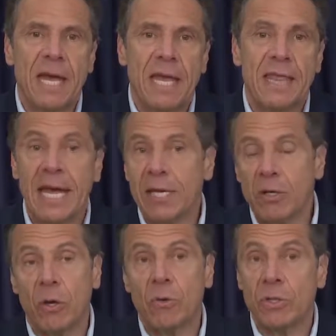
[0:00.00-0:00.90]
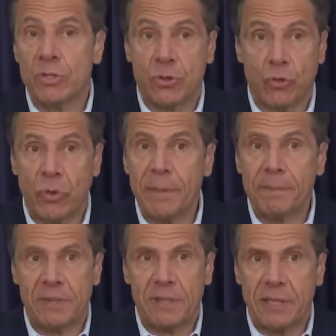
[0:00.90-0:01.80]
they know the
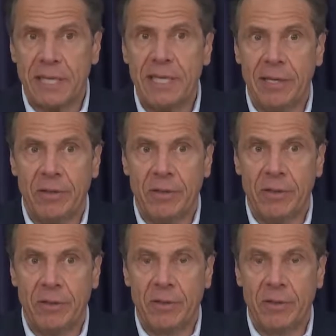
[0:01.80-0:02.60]
script here